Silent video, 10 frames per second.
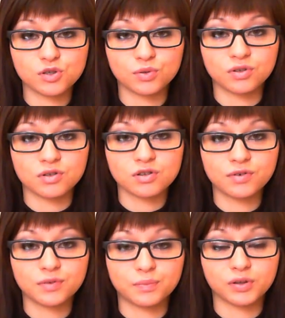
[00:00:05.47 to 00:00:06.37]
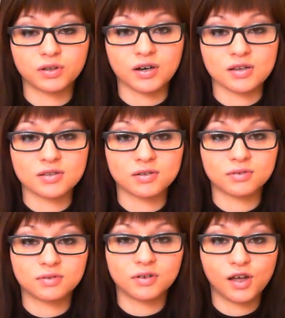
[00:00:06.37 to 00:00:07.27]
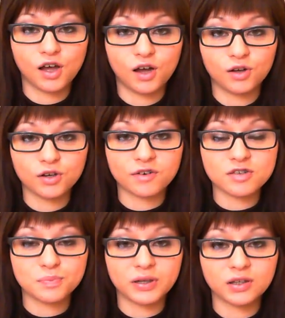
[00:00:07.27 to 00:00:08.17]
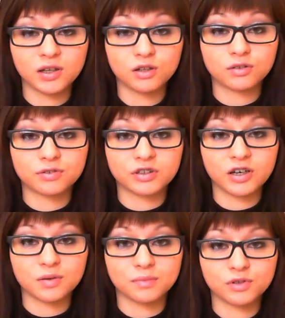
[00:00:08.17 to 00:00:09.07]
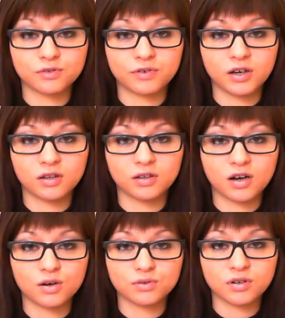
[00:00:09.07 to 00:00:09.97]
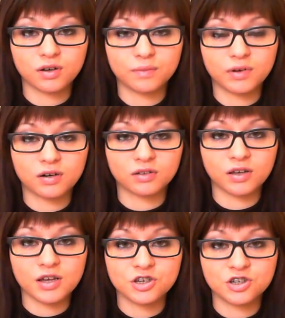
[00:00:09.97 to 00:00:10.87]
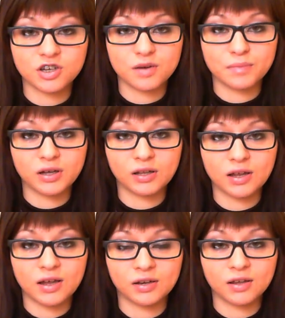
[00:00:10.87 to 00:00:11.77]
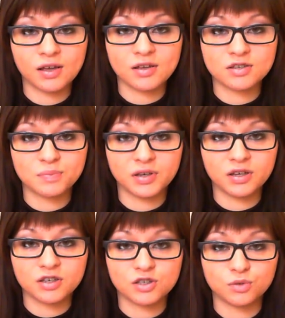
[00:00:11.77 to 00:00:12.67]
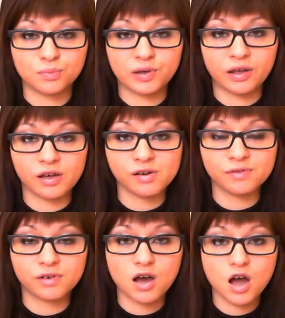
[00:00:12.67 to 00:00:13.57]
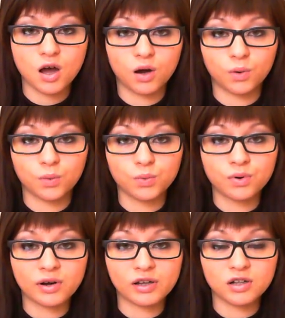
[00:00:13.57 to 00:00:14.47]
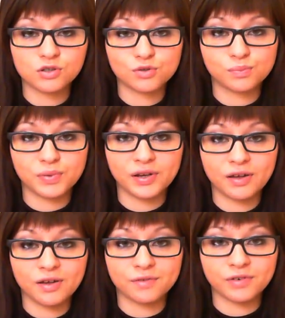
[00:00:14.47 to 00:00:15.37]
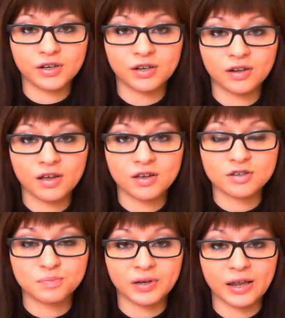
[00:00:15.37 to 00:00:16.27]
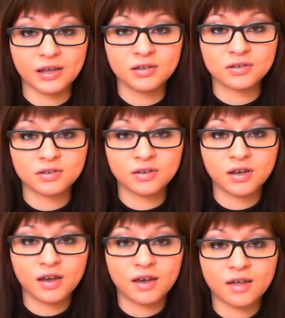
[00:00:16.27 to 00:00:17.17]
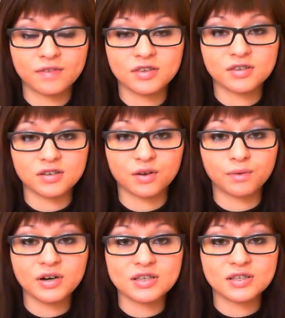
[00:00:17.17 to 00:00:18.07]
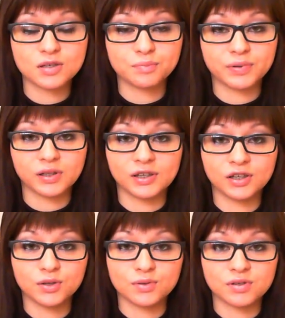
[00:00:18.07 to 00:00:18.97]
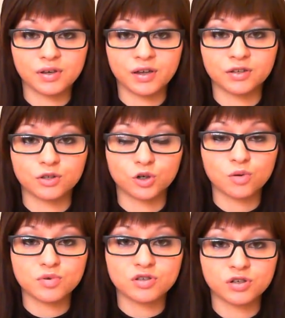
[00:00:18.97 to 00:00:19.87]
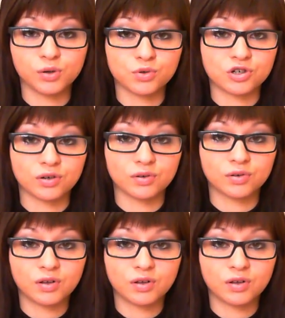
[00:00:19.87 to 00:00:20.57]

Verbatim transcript: to SautinSoft podcast. We have spent a lot of time to find how to convert HTML and ASPX to PDF or URL to PDF in ASP.NET. This is a very simple in use and robust solution.